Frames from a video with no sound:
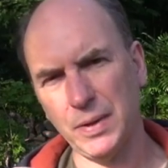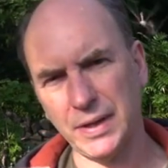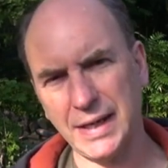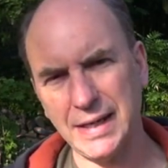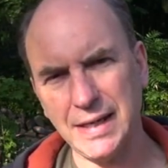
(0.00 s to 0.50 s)
But
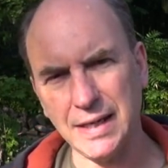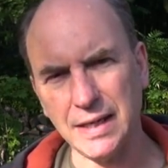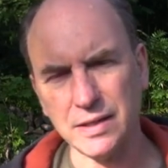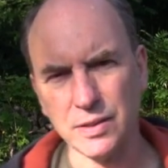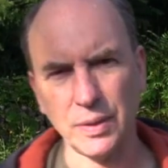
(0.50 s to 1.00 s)
the
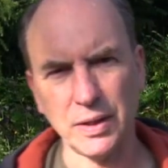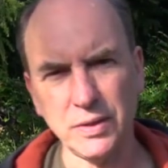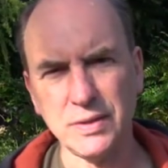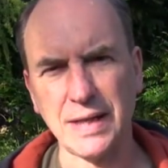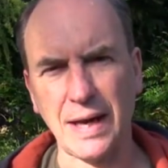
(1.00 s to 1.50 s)
key to a
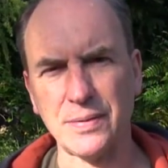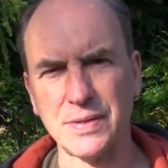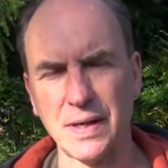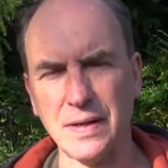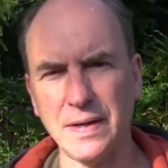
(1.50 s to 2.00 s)
good
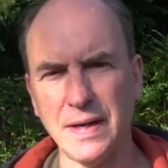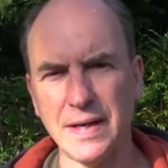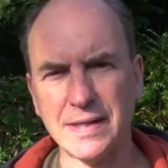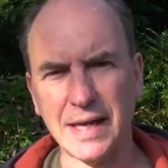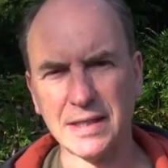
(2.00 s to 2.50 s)
dowser
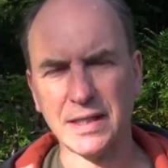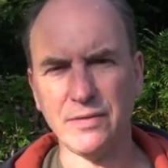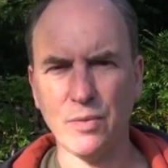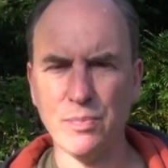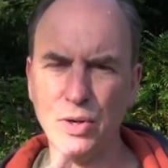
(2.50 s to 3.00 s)
is
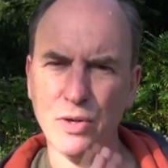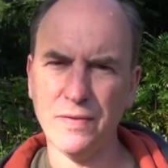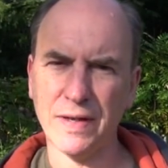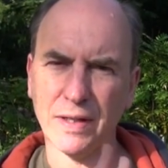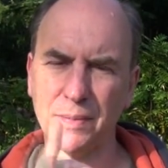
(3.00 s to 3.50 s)
actually
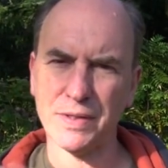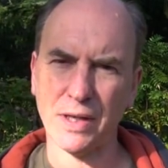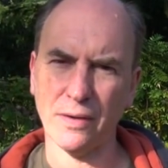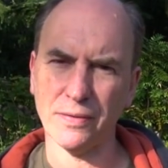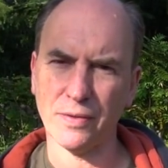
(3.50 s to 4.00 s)
removing
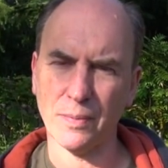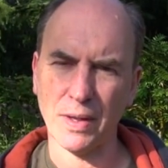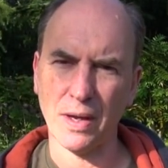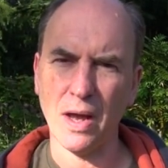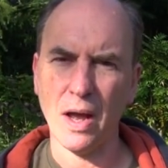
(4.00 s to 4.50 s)
themselves
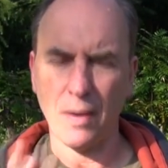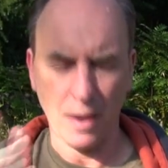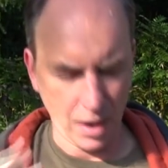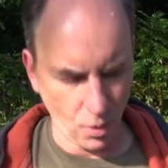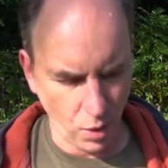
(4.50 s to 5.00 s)
from the
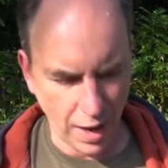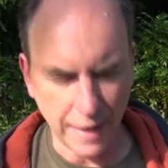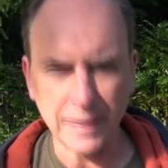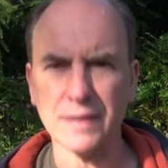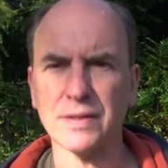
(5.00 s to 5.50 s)

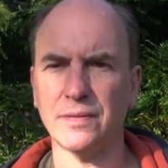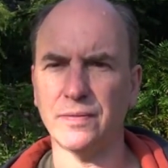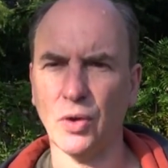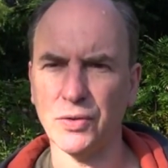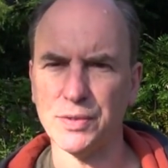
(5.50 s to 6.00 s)
awareness
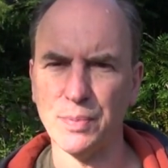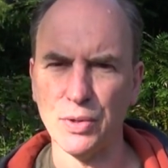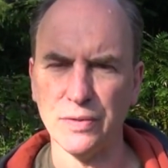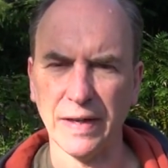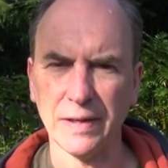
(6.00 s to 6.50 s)
of rods
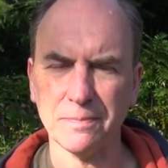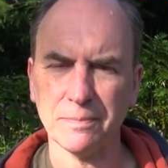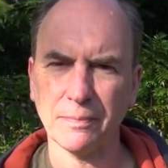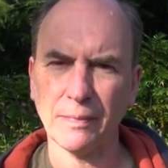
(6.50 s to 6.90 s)
moving